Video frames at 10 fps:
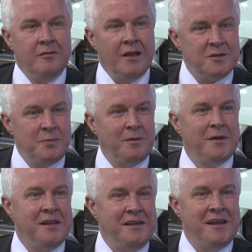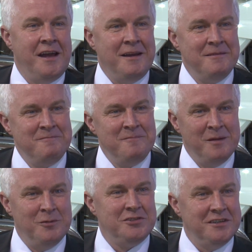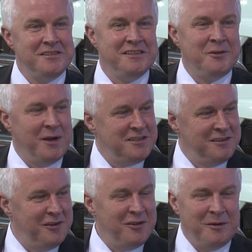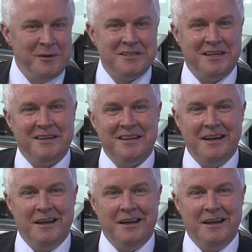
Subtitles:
That's probably the most interesting question of all, I would say.